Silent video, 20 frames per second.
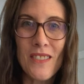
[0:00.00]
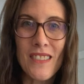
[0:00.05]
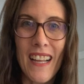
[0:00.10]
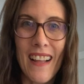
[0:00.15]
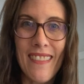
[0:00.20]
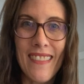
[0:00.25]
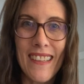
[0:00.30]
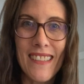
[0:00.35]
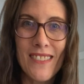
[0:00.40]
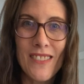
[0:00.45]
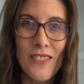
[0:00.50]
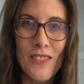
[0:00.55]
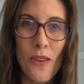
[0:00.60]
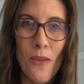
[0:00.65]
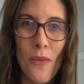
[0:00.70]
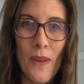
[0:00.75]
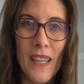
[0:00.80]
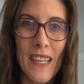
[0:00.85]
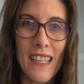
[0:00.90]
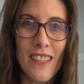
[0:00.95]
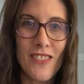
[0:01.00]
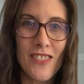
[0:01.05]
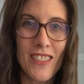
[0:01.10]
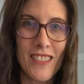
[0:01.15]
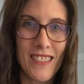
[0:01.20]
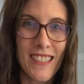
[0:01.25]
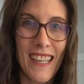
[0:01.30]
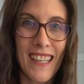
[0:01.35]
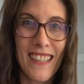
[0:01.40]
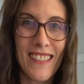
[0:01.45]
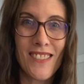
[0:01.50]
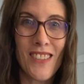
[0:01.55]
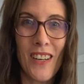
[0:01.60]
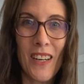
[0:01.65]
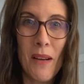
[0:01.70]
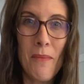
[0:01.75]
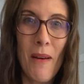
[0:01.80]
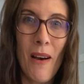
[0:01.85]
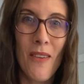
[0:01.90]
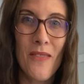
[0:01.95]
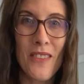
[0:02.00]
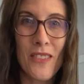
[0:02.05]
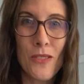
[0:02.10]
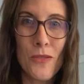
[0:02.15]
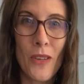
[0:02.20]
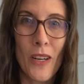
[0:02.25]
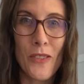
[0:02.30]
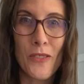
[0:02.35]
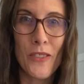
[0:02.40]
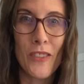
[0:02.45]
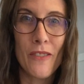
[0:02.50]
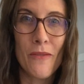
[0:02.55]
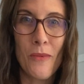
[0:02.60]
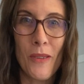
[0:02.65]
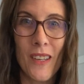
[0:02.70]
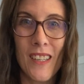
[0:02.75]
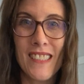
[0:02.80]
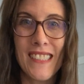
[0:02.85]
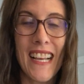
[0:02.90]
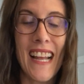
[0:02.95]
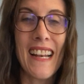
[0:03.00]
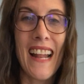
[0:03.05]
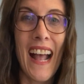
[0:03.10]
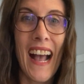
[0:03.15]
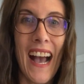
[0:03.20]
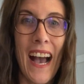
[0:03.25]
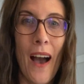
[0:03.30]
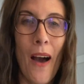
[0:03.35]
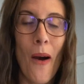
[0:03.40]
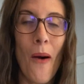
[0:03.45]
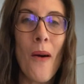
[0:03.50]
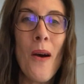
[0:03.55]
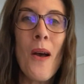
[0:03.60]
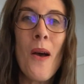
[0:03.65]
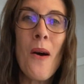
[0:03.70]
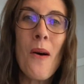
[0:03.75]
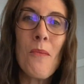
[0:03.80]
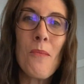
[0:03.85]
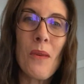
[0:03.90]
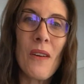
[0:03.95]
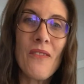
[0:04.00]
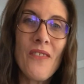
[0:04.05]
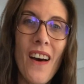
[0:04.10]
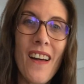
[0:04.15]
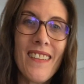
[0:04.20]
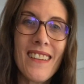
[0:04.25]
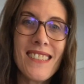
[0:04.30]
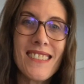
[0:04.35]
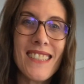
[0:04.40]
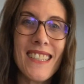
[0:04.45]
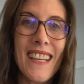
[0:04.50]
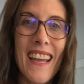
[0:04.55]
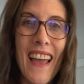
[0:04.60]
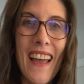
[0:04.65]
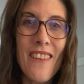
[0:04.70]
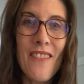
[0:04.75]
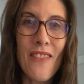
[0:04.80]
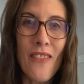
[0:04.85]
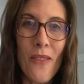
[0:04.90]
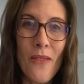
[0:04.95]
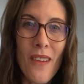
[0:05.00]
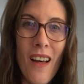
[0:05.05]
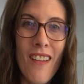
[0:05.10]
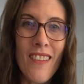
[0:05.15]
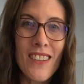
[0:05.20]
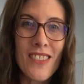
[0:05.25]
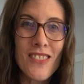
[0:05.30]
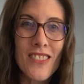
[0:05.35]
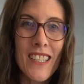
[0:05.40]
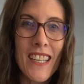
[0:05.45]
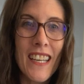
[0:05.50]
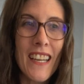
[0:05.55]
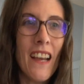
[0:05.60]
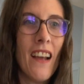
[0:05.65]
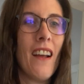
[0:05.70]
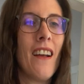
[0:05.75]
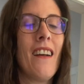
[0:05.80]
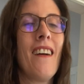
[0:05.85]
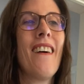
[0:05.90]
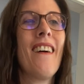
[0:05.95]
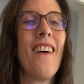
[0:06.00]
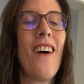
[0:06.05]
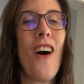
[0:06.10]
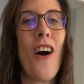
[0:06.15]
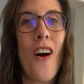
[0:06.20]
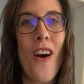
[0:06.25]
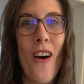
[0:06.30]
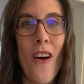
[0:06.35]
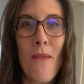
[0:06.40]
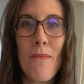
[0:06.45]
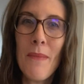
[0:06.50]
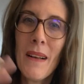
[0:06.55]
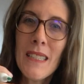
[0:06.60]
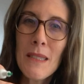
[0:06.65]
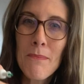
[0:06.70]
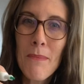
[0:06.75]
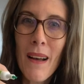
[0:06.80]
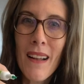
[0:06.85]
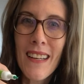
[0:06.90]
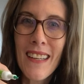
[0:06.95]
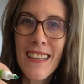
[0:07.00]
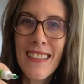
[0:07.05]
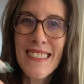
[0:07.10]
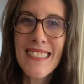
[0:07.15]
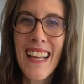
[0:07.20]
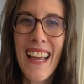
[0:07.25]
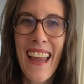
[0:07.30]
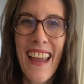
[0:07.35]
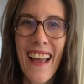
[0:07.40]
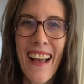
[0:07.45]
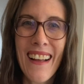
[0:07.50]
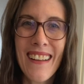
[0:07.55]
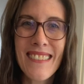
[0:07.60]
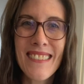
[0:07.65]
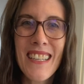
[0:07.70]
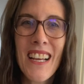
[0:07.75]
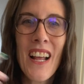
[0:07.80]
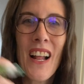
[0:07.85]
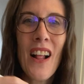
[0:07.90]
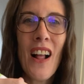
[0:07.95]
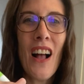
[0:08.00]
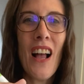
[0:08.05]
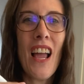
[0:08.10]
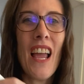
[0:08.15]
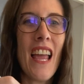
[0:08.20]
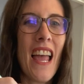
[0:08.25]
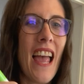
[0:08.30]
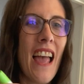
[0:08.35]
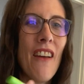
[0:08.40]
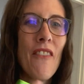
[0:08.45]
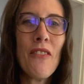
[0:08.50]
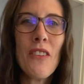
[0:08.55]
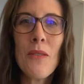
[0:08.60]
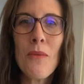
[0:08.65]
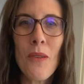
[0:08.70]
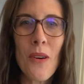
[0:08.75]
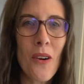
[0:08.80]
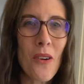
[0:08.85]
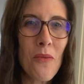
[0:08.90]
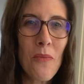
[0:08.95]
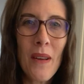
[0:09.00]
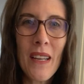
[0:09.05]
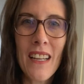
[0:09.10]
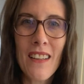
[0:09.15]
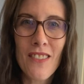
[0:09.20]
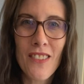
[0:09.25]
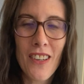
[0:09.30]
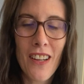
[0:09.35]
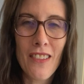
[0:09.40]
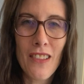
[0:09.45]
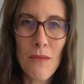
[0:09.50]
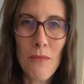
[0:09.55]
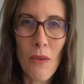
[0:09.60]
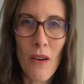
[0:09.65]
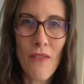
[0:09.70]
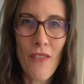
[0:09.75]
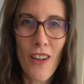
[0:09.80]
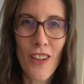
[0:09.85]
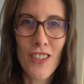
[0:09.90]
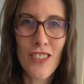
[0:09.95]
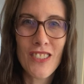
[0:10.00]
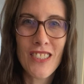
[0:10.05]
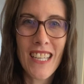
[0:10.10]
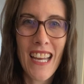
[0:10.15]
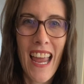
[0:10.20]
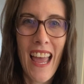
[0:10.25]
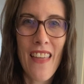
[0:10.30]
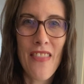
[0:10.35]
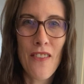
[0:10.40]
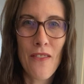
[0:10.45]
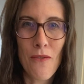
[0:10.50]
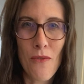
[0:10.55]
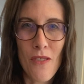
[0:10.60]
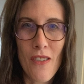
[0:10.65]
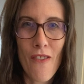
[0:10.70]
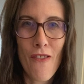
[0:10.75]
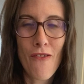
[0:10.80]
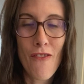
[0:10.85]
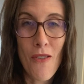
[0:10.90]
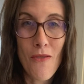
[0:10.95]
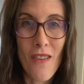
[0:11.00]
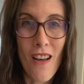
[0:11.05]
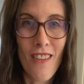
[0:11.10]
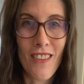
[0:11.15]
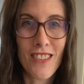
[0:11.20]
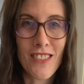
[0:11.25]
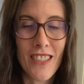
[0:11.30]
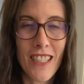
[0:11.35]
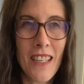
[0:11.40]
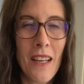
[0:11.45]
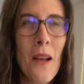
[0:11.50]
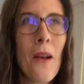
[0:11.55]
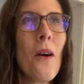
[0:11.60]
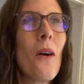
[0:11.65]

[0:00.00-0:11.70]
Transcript: like this so we can just kind of talk about the structure of words and how morphology and phonology are best buddies, and every word we can look at the morphology and the phonology.